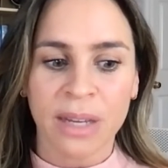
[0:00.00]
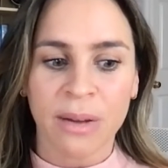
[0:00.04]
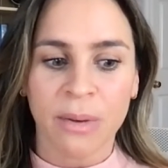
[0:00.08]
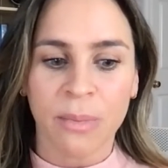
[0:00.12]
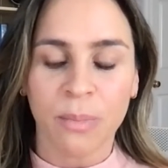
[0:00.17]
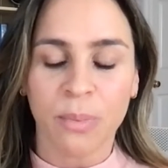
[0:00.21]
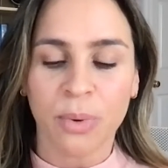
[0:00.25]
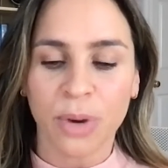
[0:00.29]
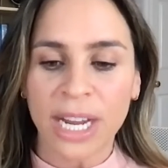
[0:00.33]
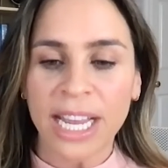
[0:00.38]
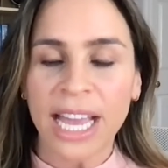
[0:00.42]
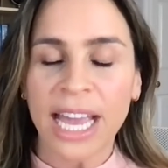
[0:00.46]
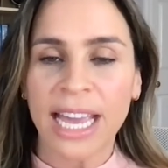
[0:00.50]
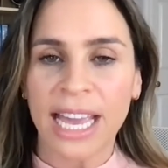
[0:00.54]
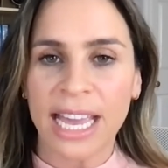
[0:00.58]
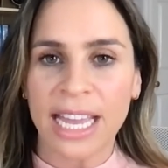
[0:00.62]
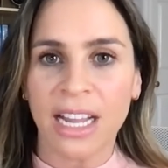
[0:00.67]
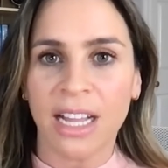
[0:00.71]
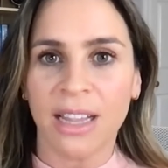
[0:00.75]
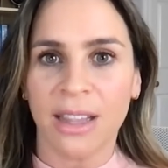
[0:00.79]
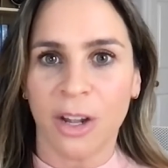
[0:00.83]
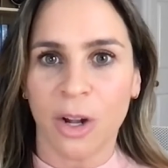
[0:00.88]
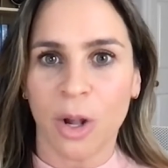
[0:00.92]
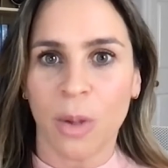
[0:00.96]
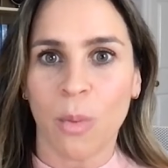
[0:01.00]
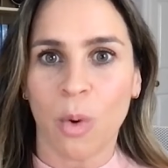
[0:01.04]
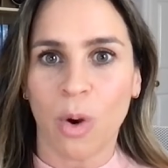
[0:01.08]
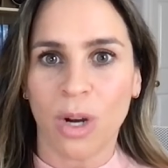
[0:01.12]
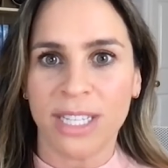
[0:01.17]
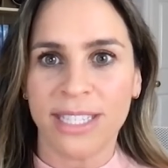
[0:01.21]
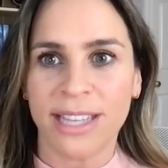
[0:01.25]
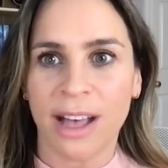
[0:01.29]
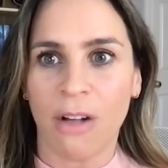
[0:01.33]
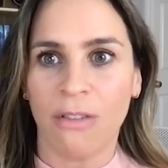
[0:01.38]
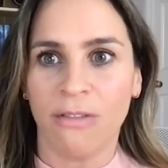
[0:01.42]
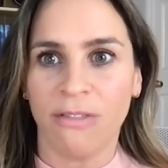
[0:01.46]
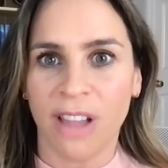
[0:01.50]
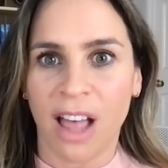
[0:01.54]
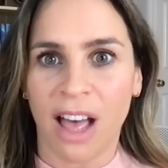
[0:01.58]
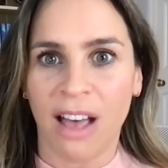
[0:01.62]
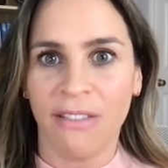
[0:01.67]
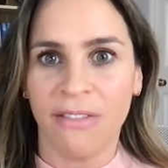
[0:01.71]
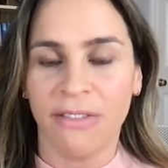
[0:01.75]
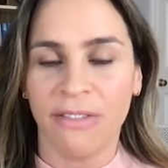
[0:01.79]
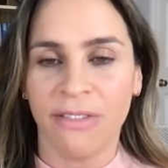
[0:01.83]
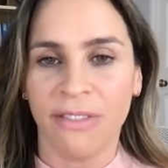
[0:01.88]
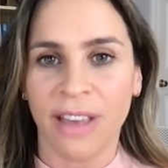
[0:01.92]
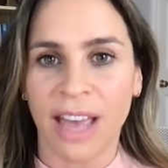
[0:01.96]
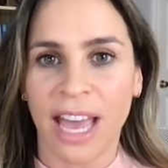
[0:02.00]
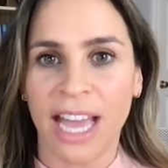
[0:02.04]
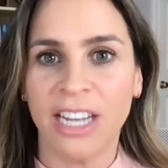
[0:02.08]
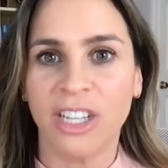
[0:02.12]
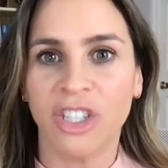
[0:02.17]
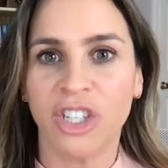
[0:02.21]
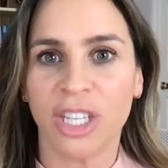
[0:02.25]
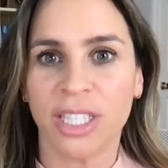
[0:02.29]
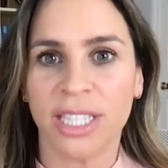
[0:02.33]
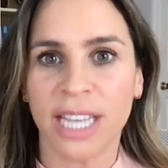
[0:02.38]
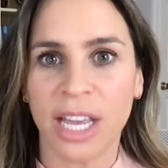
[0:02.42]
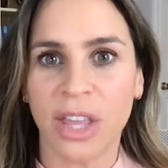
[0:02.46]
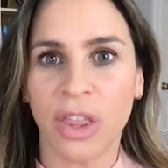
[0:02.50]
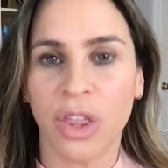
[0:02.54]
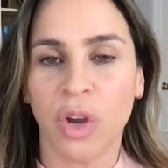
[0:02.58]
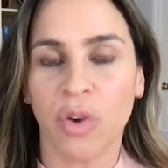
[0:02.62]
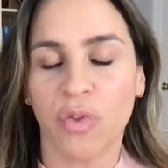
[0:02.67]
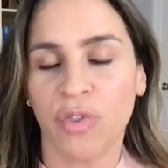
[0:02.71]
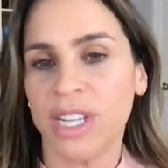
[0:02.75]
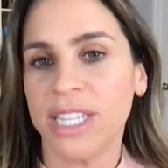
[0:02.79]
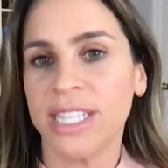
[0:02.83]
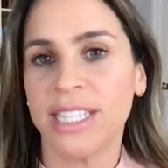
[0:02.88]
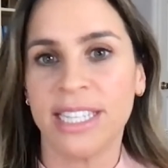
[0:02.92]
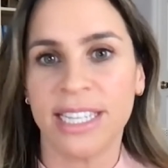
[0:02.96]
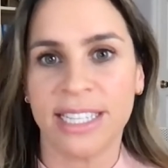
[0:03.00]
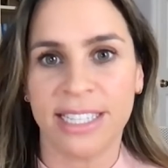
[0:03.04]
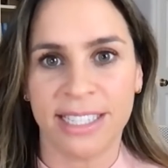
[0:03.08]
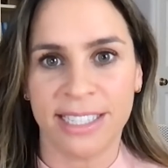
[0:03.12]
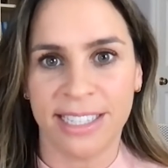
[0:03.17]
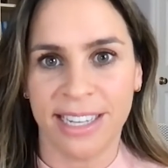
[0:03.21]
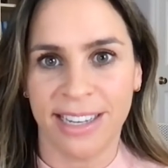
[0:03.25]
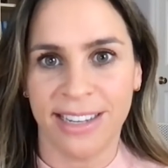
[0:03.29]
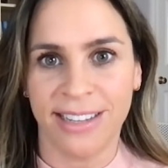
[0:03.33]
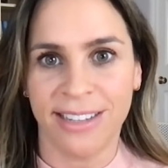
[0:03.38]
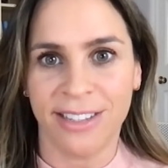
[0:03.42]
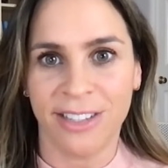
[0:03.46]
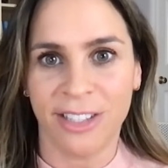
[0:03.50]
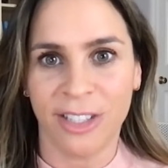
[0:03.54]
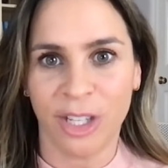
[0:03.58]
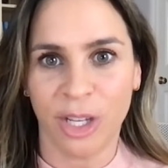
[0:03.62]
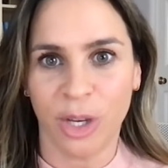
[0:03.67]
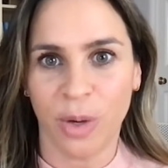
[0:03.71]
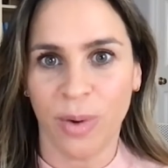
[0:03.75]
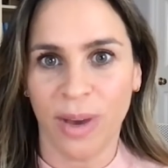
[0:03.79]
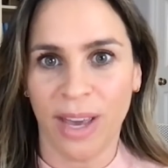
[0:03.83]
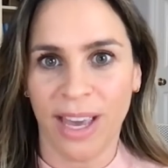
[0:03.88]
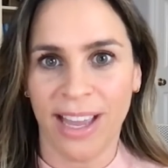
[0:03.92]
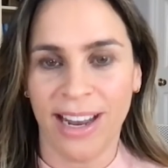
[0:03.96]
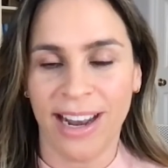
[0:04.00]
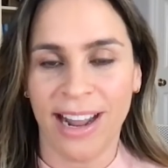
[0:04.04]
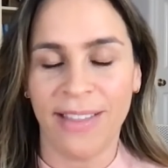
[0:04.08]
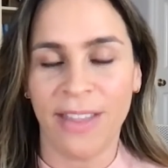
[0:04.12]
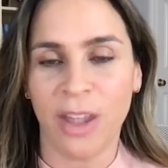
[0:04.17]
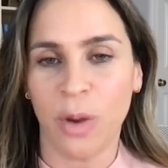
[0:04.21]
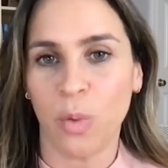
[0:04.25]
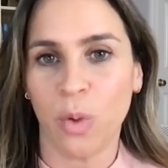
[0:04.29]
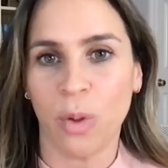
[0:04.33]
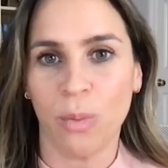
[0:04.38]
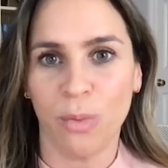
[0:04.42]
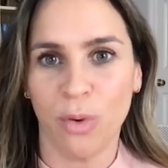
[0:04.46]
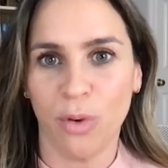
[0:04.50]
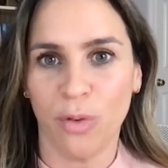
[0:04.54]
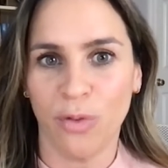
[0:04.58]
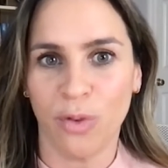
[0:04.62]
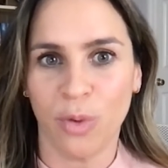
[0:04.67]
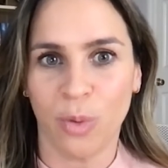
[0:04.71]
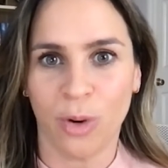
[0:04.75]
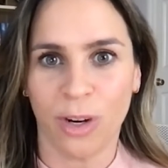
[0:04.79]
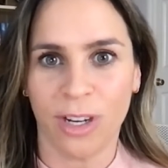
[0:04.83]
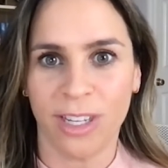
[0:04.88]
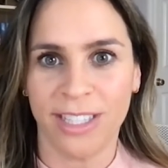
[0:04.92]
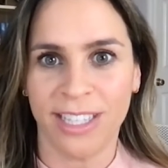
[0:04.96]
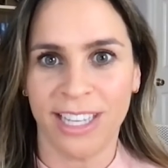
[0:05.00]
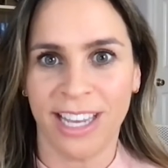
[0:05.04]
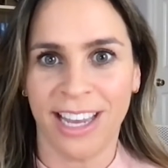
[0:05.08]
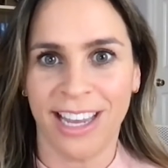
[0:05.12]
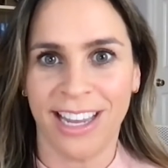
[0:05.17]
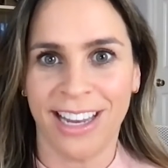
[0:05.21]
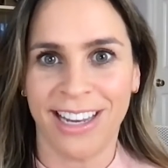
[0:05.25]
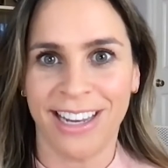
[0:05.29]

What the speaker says: bringing in a little more self-love and just like the resistance to it. And then we'll move towards it.